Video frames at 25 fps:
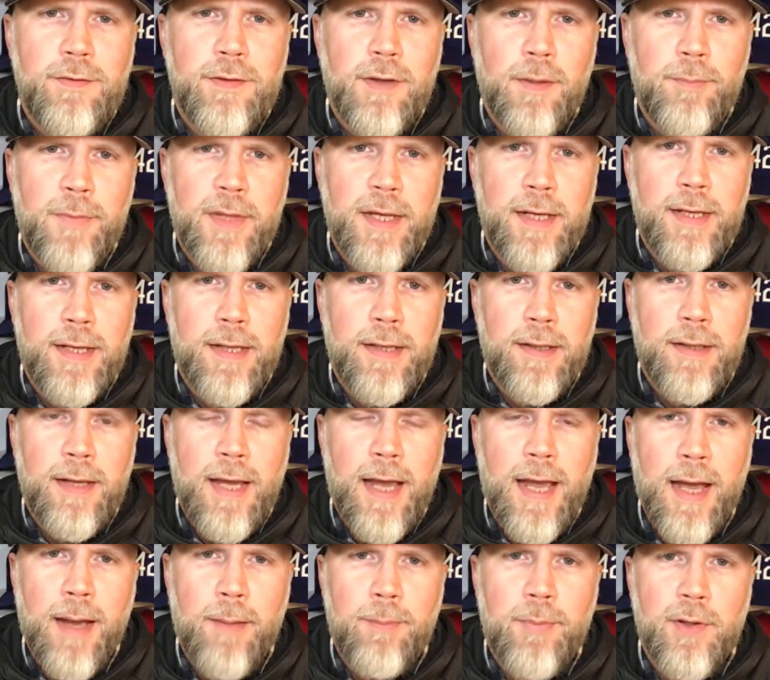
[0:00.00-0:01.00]
something
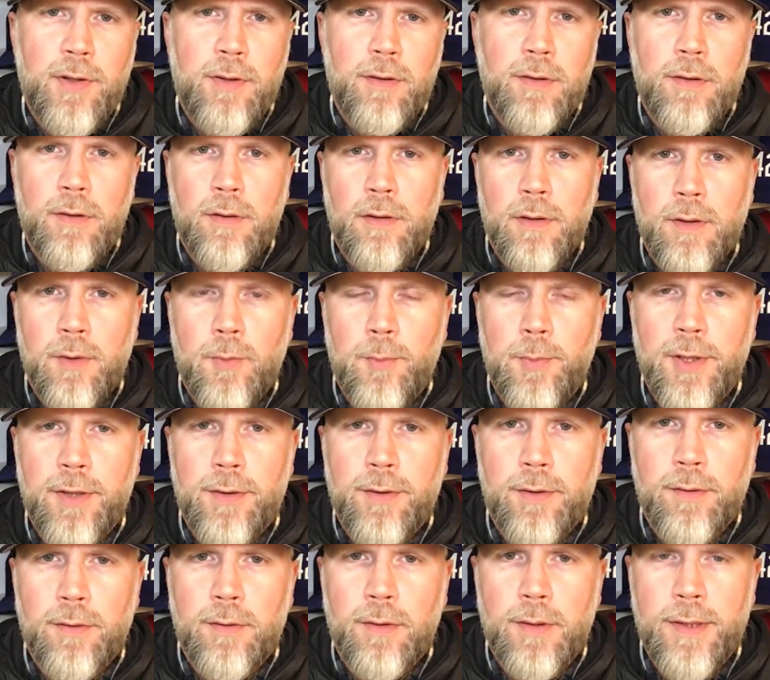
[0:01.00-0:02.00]
happen a little bit
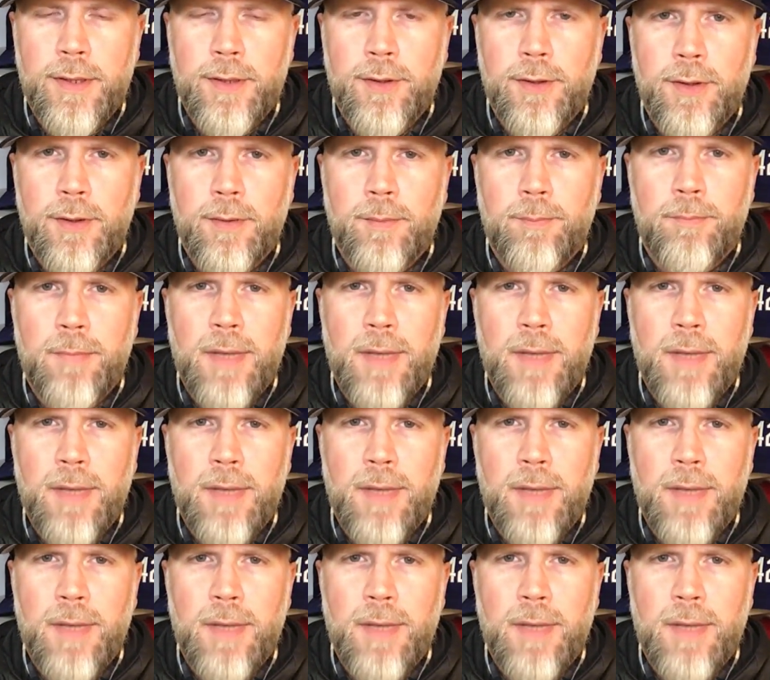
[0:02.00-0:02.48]
earlier,